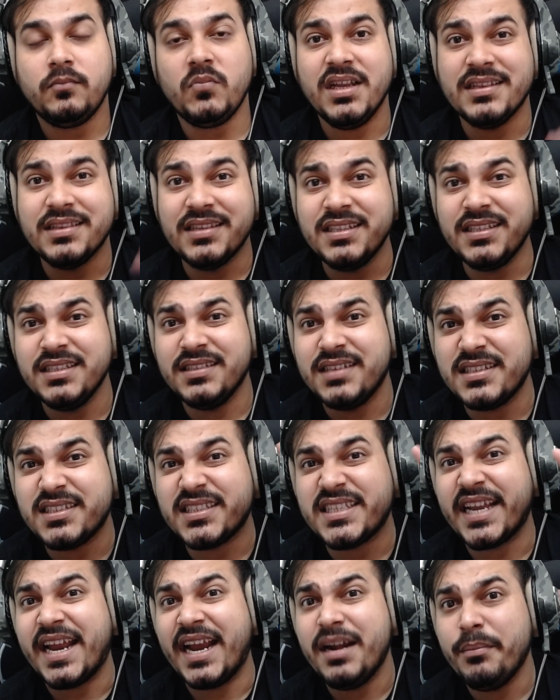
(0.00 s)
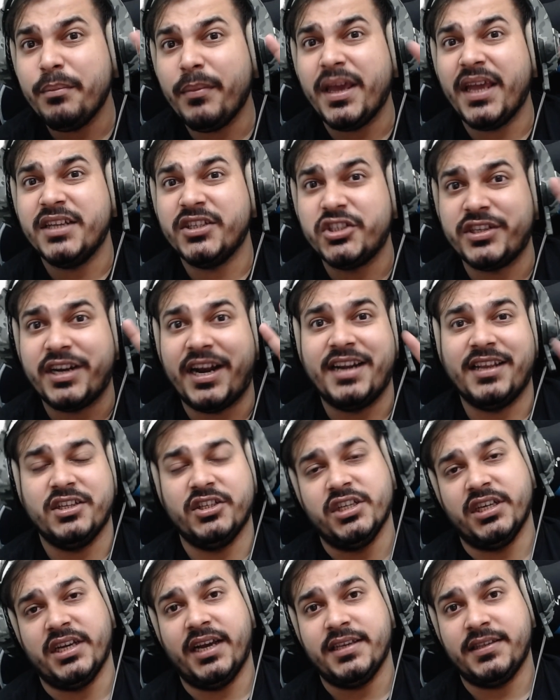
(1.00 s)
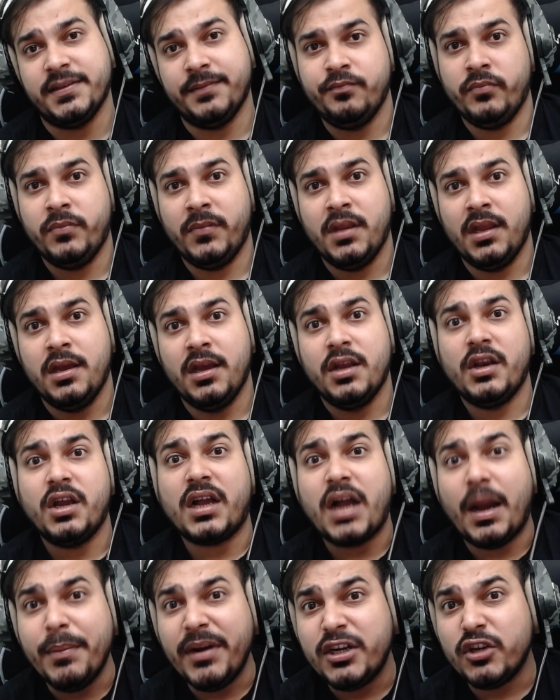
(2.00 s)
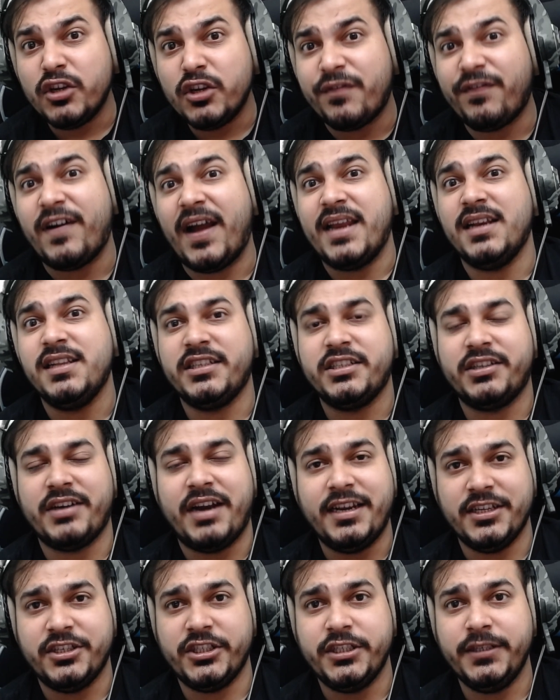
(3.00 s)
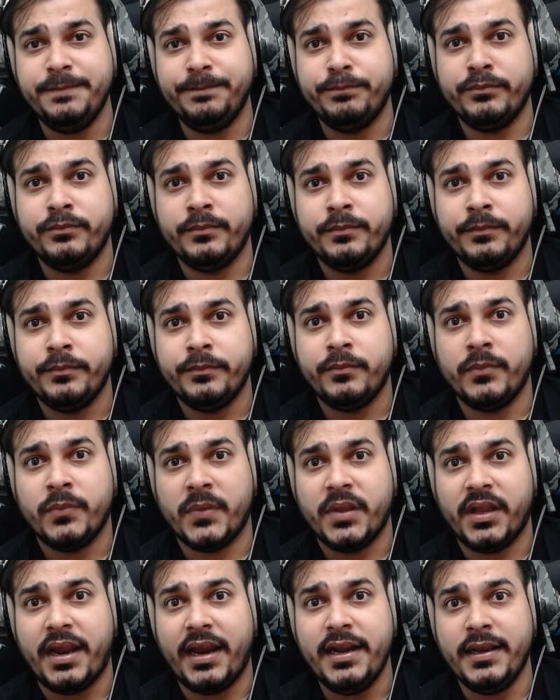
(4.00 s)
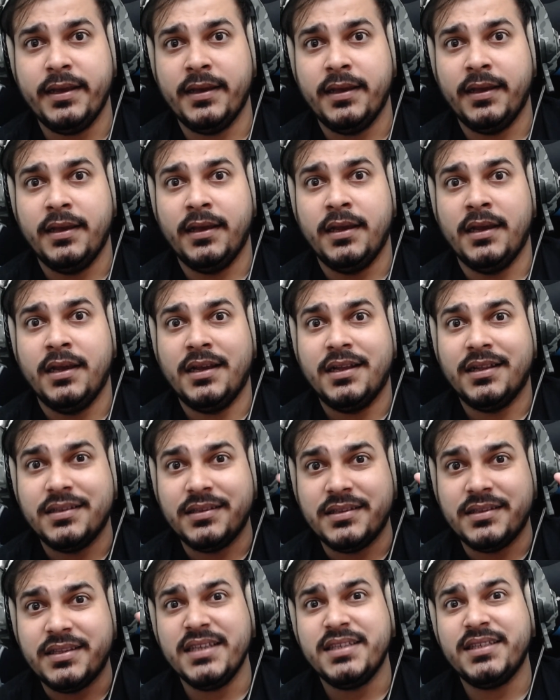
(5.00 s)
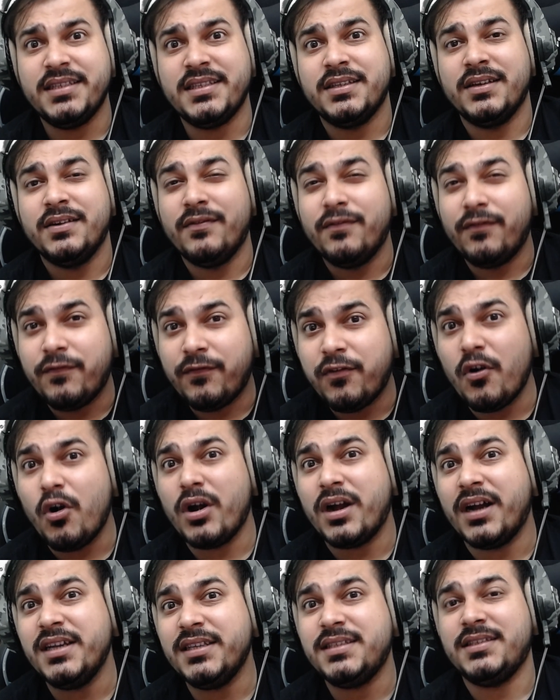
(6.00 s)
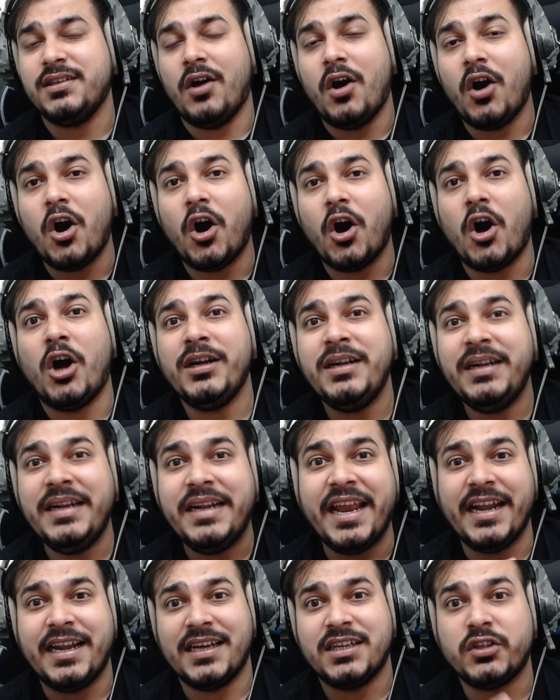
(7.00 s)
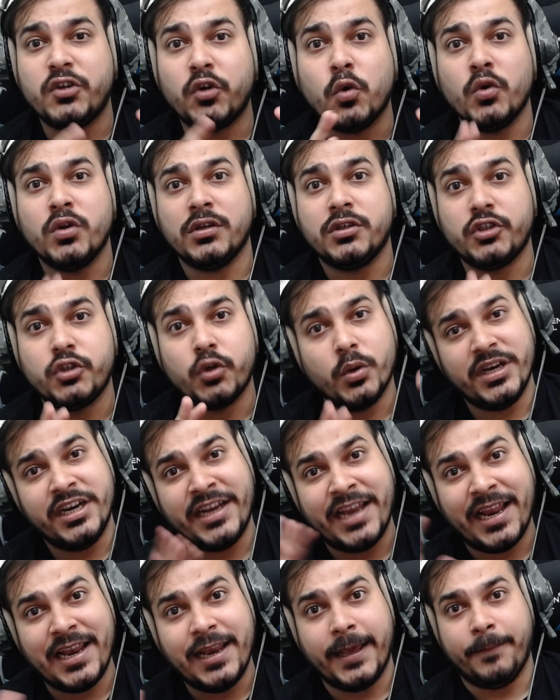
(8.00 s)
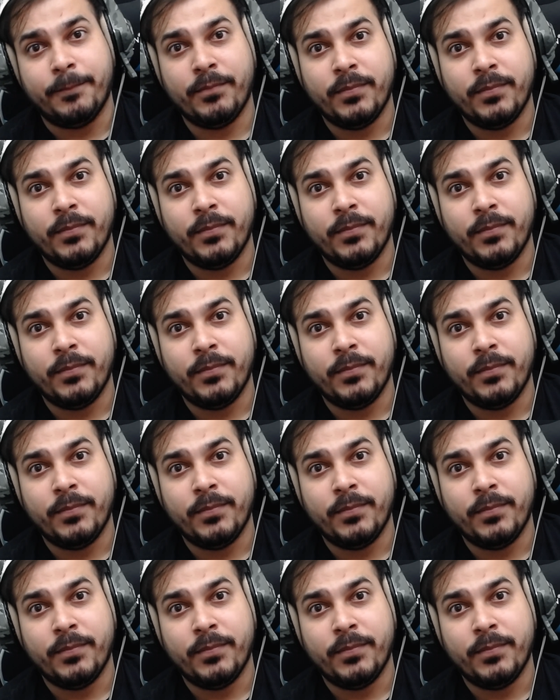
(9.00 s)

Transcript: This is the second main strategy, guys. Now coming to the final strategy, right? This focus on data storytelling.